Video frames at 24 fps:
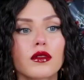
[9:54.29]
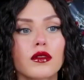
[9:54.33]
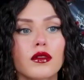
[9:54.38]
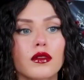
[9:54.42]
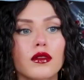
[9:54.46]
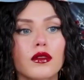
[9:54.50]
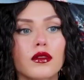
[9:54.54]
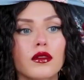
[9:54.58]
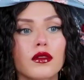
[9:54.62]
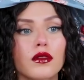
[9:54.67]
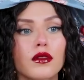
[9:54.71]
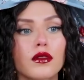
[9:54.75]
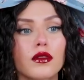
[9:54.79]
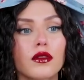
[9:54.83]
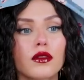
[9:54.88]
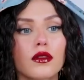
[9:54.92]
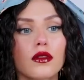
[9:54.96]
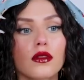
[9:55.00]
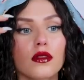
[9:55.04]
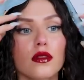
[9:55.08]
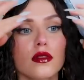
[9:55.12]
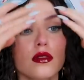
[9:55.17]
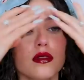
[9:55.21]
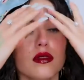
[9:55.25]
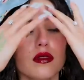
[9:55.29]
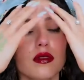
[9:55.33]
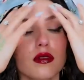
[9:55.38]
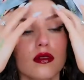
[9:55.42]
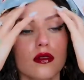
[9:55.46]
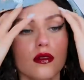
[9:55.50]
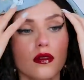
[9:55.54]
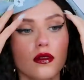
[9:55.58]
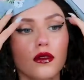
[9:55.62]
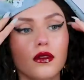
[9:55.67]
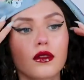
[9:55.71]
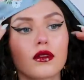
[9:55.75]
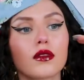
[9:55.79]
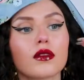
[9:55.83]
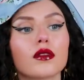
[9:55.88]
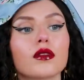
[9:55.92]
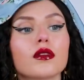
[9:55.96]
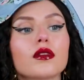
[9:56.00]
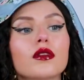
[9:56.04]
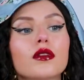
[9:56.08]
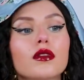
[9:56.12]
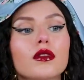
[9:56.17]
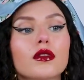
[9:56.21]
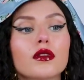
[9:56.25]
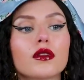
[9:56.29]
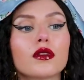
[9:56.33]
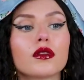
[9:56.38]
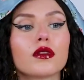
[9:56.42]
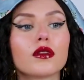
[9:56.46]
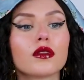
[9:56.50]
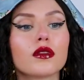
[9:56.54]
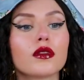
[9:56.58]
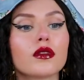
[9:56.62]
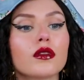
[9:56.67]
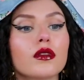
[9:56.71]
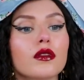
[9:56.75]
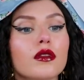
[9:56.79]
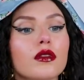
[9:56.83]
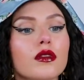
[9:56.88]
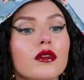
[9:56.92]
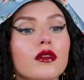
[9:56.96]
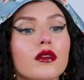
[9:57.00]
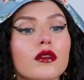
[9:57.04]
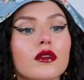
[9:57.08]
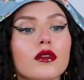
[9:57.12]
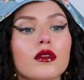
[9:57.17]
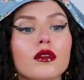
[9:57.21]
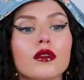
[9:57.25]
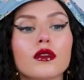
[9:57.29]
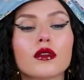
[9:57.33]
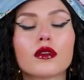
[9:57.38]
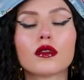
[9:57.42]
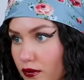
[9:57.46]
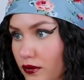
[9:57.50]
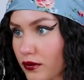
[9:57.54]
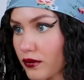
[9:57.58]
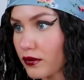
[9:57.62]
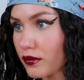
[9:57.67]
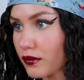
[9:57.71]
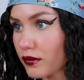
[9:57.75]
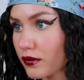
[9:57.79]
No one is speaking in this clip.